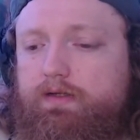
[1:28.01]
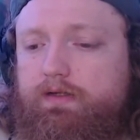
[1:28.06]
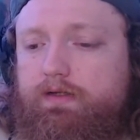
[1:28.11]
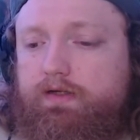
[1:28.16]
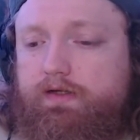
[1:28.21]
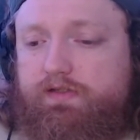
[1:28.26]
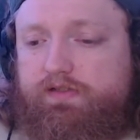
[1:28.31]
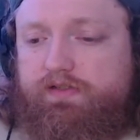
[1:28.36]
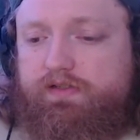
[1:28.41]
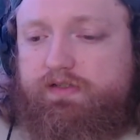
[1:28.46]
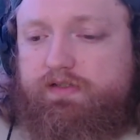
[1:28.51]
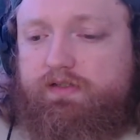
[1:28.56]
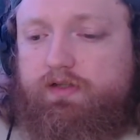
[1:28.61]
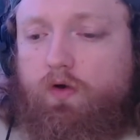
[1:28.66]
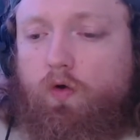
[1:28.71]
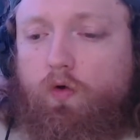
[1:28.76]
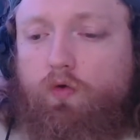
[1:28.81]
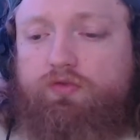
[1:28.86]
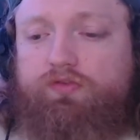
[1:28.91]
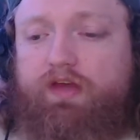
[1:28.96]
because the
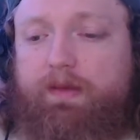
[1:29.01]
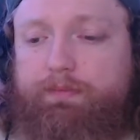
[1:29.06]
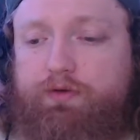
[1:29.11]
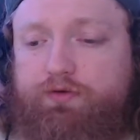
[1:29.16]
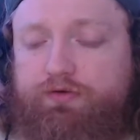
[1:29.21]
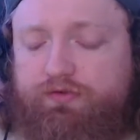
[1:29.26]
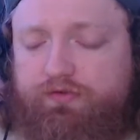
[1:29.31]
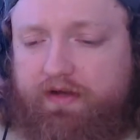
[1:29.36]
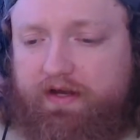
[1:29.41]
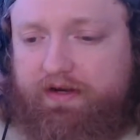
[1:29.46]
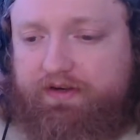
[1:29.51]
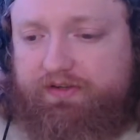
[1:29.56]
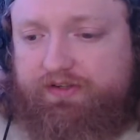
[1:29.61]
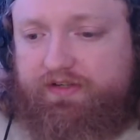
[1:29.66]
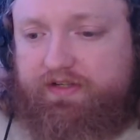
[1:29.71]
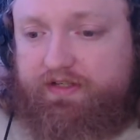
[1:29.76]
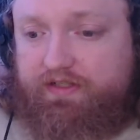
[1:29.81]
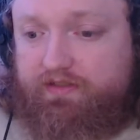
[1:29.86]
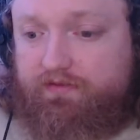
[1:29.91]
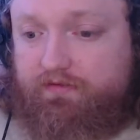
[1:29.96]
whole W strategy
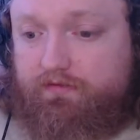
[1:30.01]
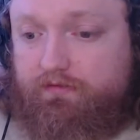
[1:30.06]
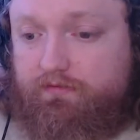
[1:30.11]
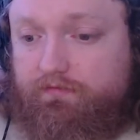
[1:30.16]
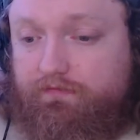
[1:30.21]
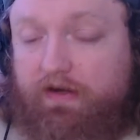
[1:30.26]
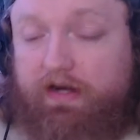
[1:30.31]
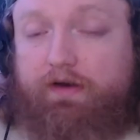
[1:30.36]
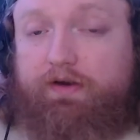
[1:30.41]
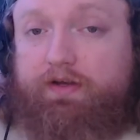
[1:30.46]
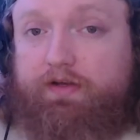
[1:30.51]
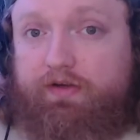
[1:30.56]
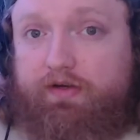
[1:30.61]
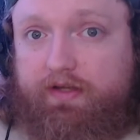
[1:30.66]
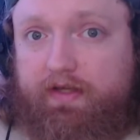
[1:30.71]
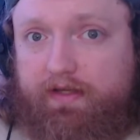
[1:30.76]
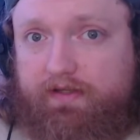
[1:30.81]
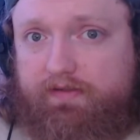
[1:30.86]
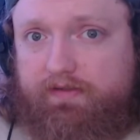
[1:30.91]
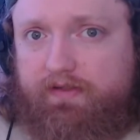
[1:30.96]
is very good
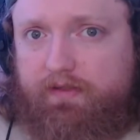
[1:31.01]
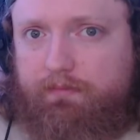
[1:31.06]
against him.